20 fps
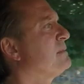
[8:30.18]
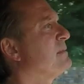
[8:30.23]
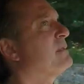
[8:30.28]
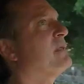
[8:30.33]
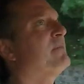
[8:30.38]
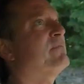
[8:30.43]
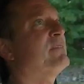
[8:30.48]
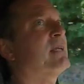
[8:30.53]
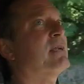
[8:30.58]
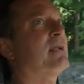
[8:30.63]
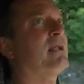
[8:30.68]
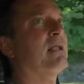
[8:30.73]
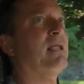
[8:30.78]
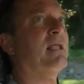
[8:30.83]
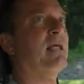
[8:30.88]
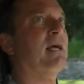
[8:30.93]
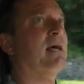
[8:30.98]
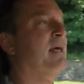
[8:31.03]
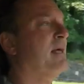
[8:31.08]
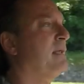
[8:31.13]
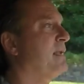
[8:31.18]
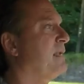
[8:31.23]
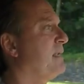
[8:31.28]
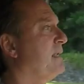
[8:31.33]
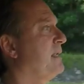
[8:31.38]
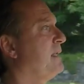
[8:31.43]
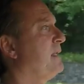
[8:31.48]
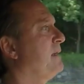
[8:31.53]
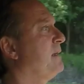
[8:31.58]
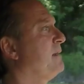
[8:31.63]
They've done a lot
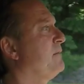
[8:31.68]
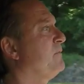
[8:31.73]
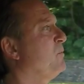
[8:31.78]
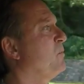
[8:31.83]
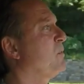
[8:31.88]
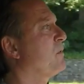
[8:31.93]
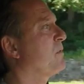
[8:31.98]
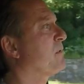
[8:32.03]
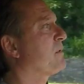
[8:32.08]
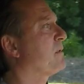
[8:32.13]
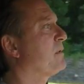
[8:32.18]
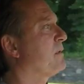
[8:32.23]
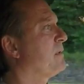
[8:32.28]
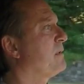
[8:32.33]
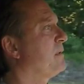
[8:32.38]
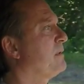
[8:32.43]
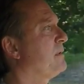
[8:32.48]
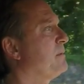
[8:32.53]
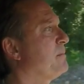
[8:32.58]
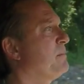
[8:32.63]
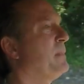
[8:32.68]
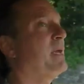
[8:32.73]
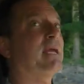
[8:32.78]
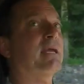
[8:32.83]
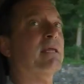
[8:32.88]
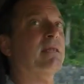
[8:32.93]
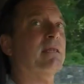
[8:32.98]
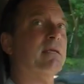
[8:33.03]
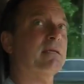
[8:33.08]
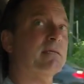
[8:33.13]
of work
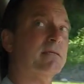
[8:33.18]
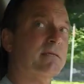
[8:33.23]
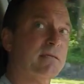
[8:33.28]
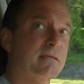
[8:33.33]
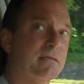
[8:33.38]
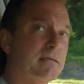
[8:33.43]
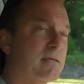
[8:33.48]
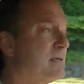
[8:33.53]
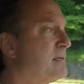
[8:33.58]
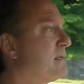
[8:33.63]
making this